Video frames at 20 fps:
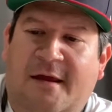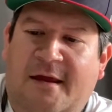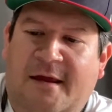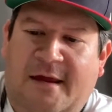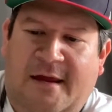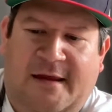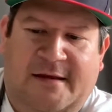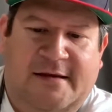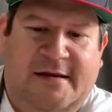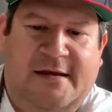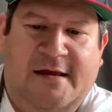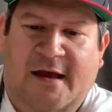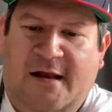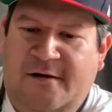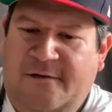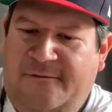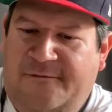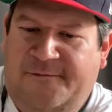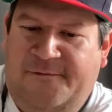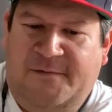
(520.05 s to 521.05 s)
and he kind
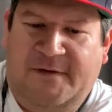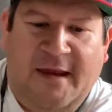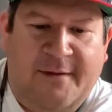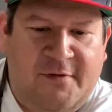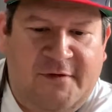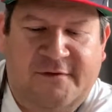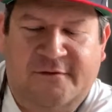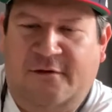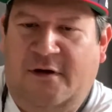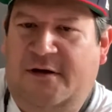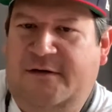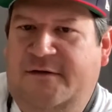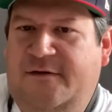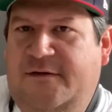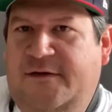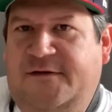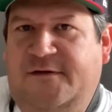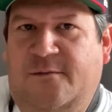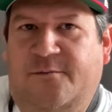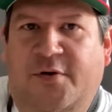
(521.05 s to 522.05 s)
of demonstrated to
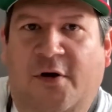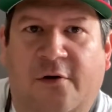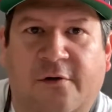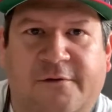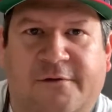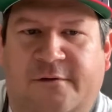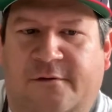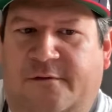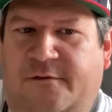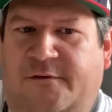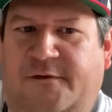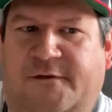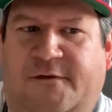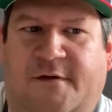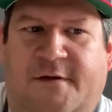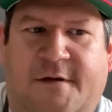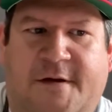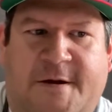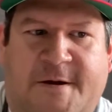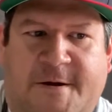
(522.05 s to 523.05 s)
these composers
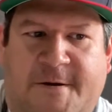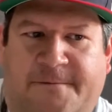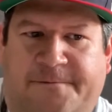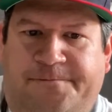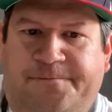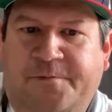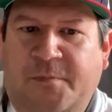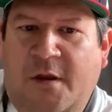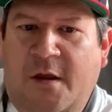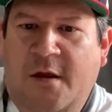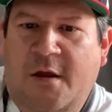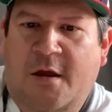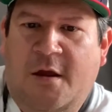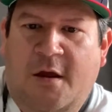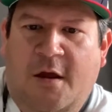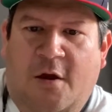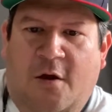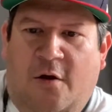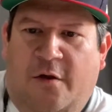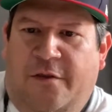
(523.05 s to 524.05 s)

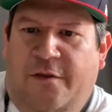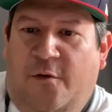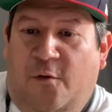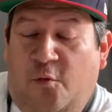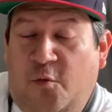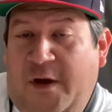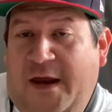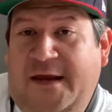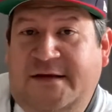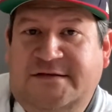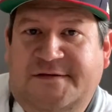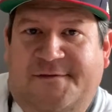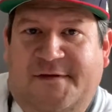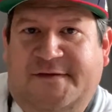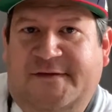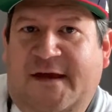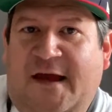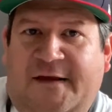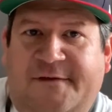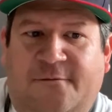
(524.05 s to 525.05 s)
the range of the
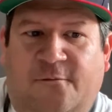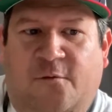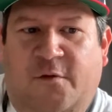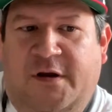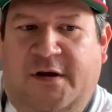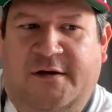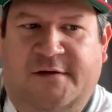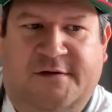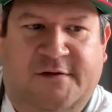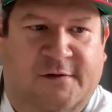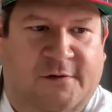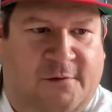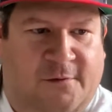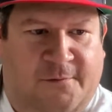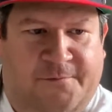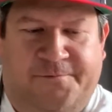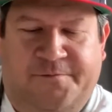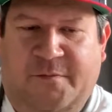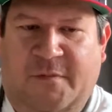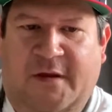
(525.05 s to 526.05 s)
saxophone, what it could do,
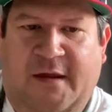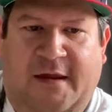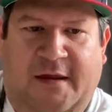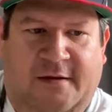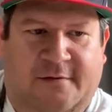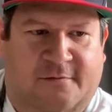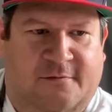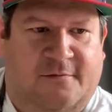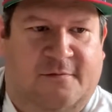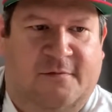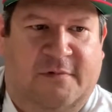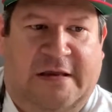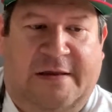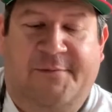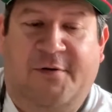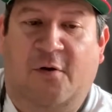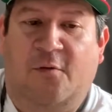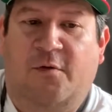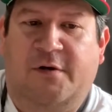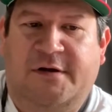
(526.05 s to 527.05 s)
and
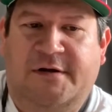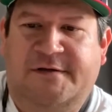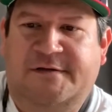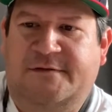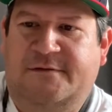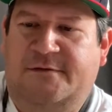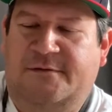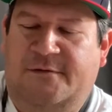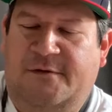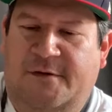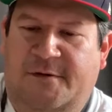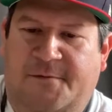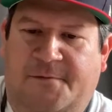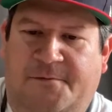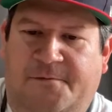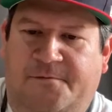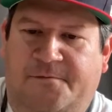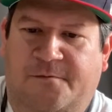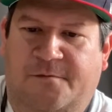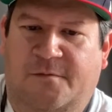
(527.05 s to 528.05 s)
Ibert wanted to,
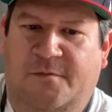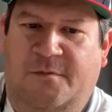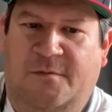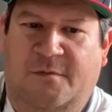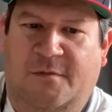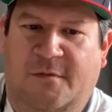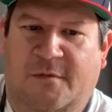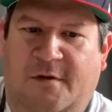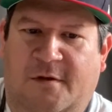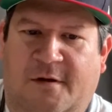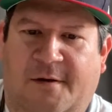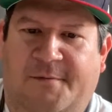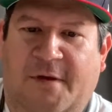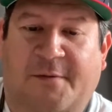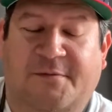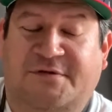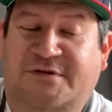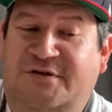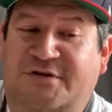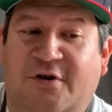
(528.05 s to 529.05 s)
I'm
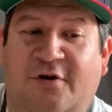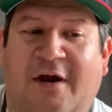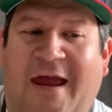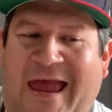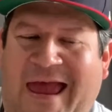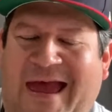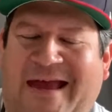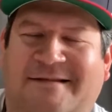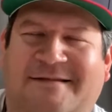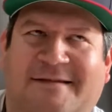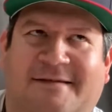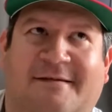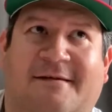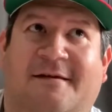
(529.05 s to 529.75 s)
sure at